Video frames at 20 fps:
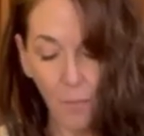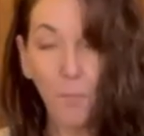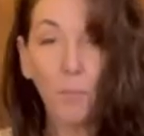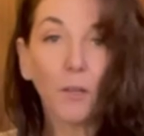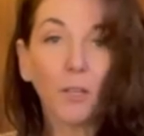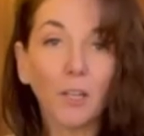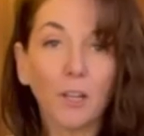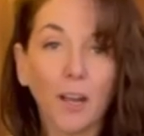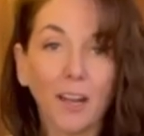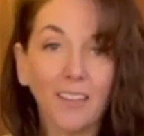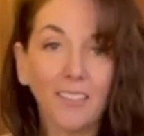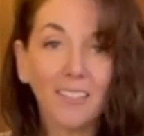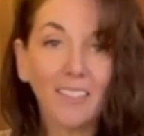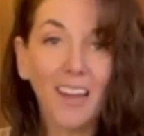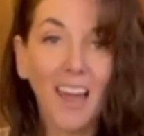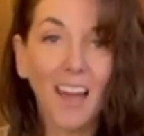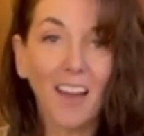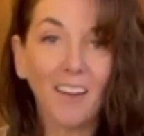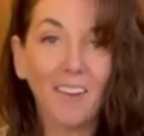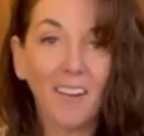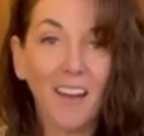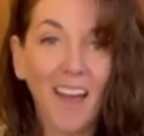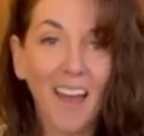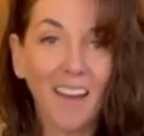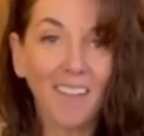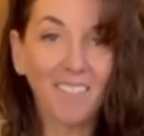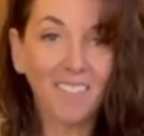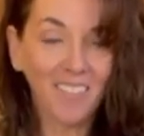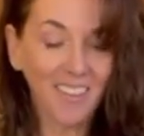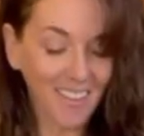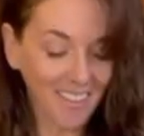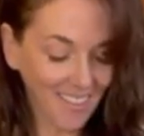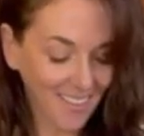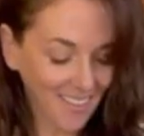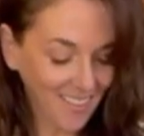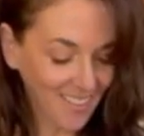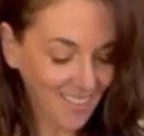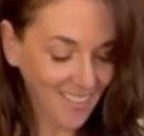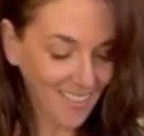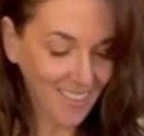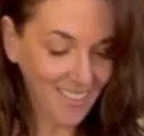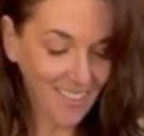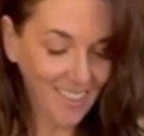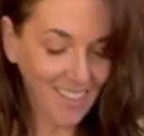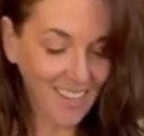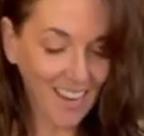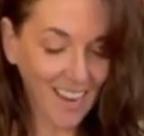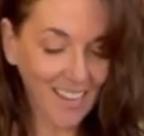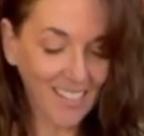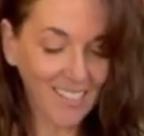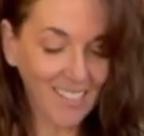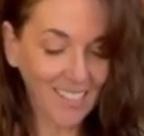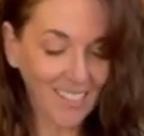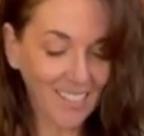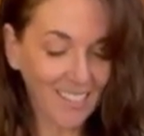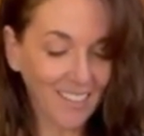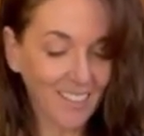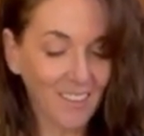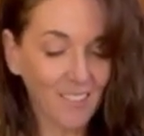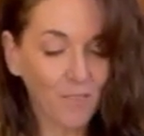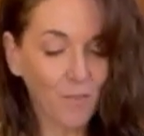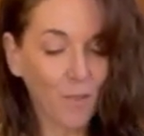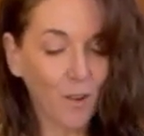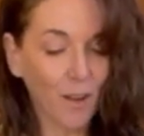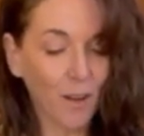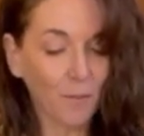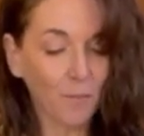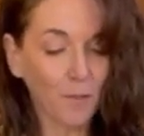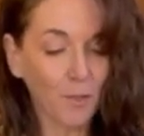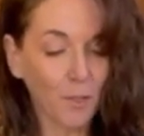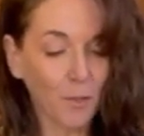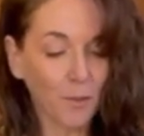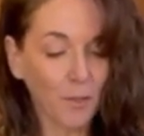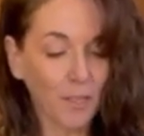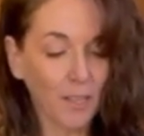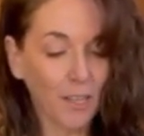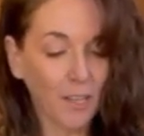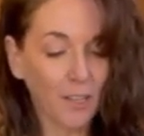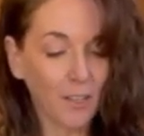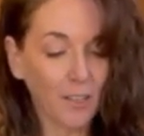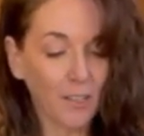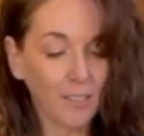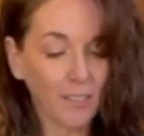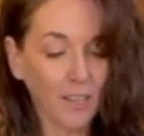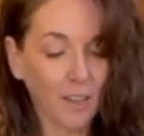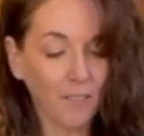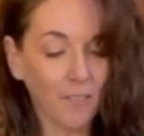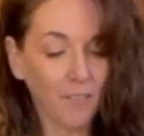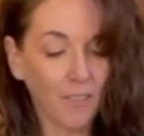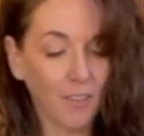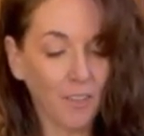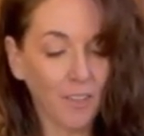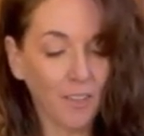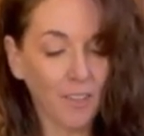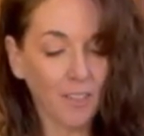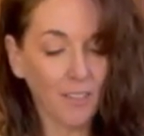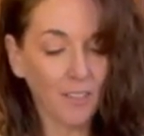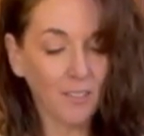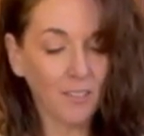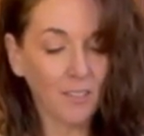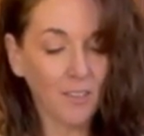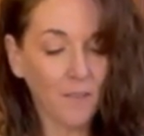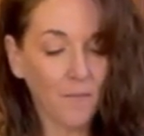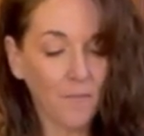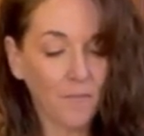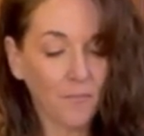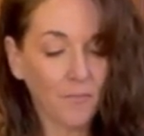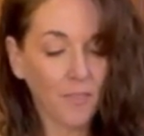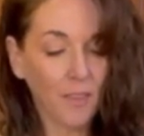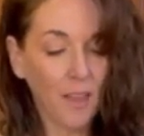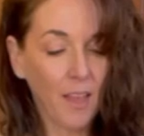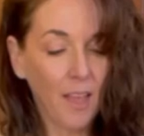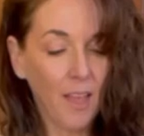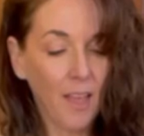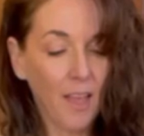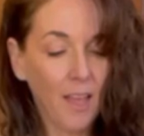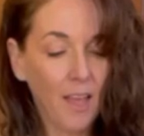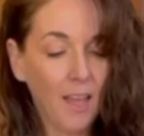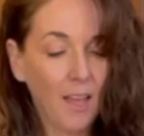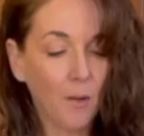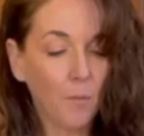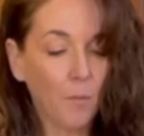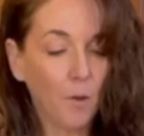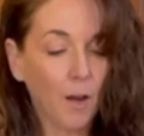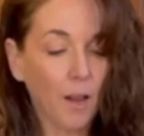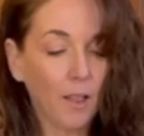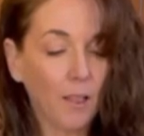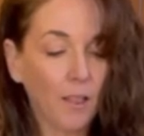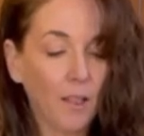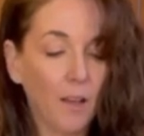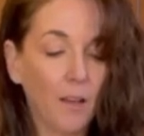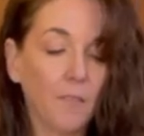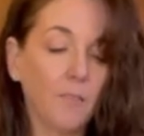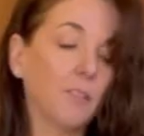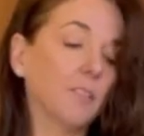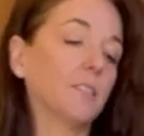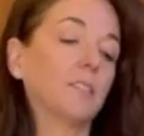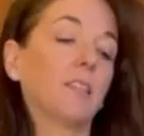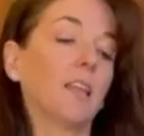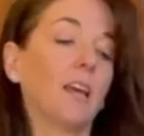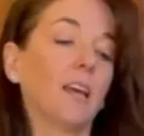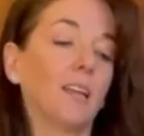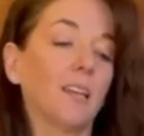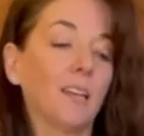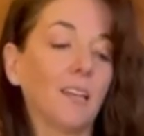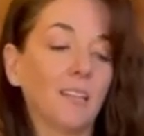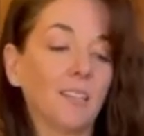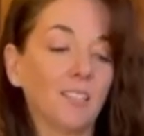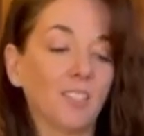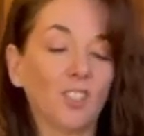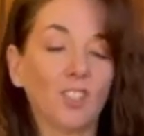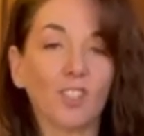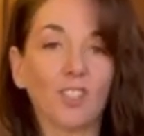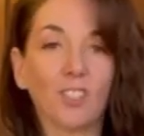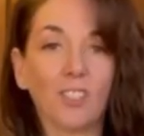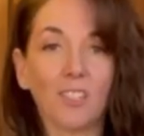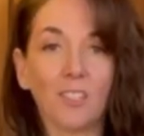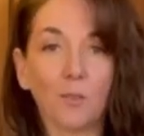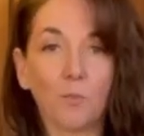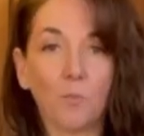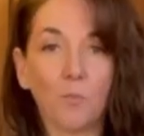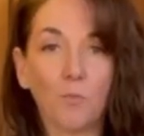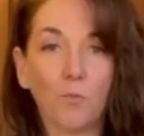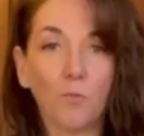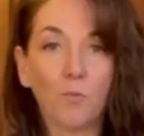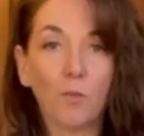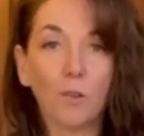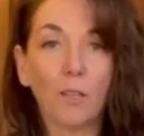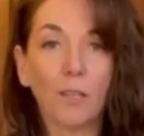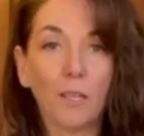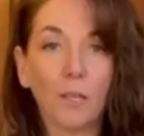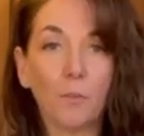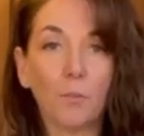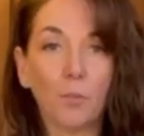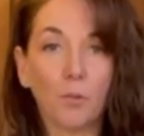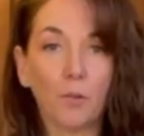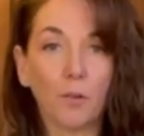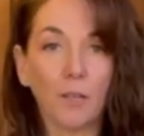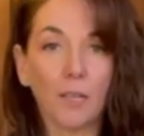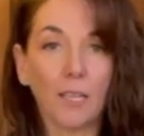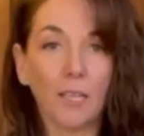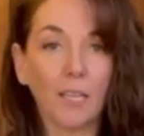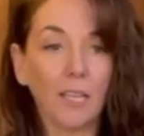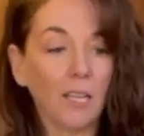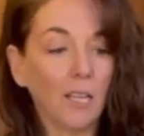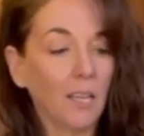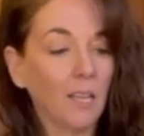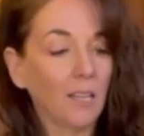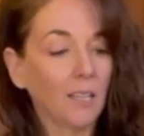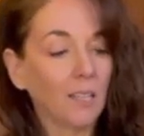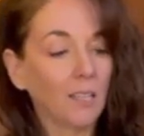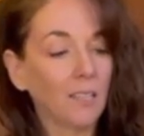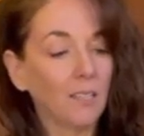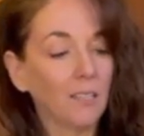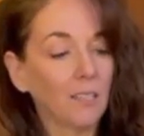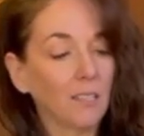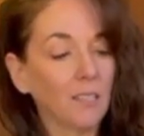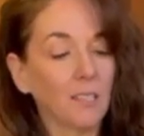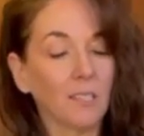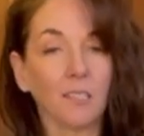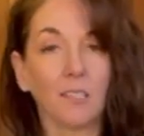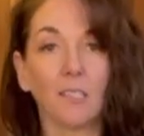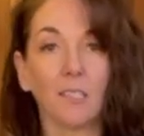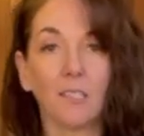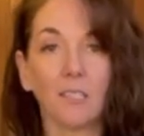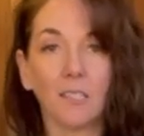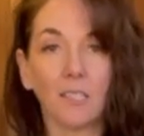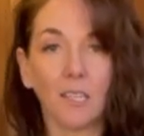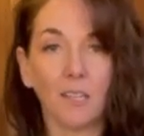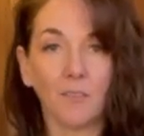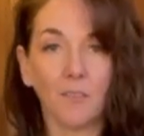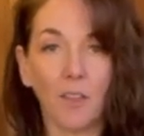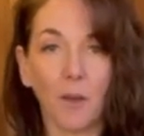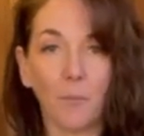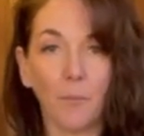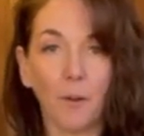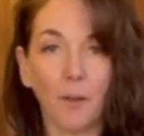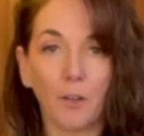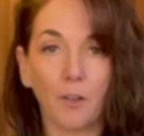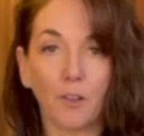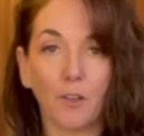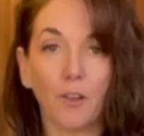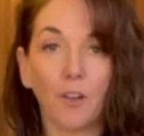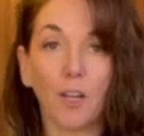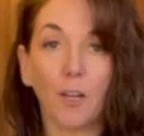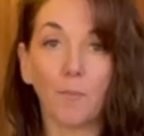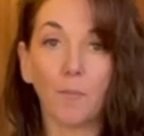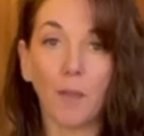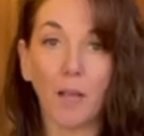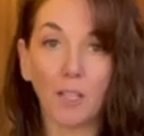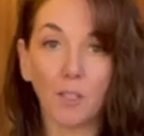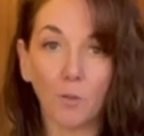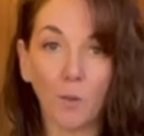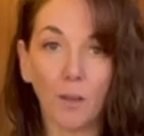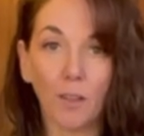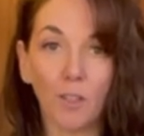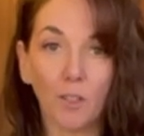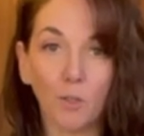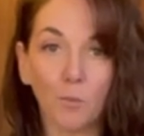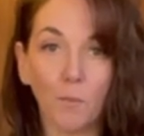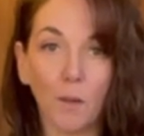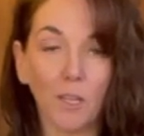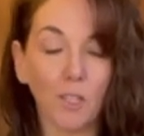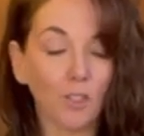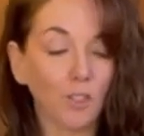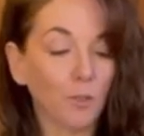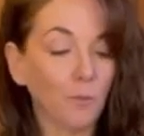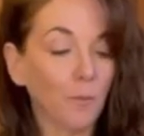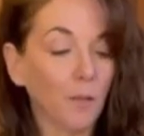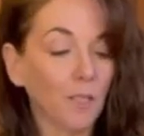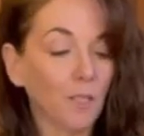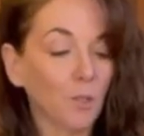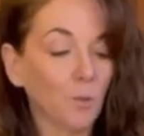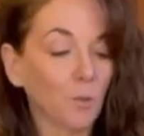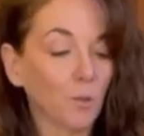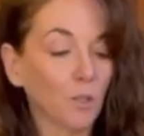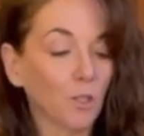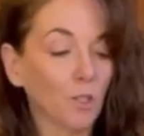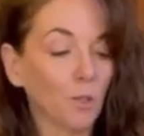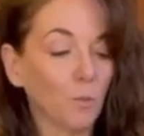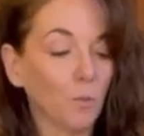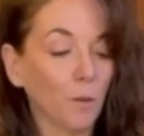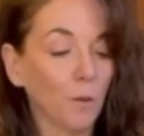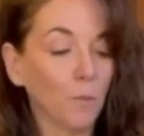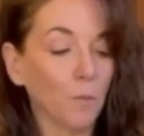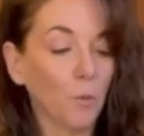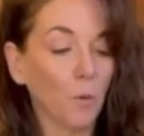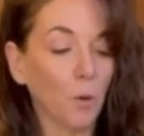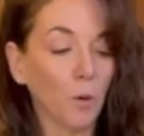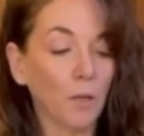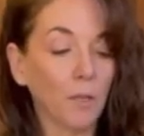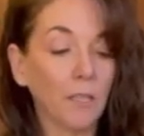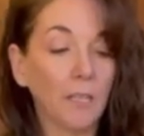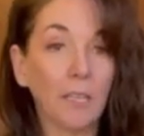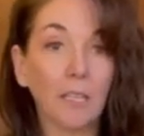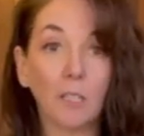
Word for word: But you guys now have the, the idea of what I'm doing here as I fill these. And what I love is that it's just this really pretty consistency of that buttercream. That's why those measurements were super important.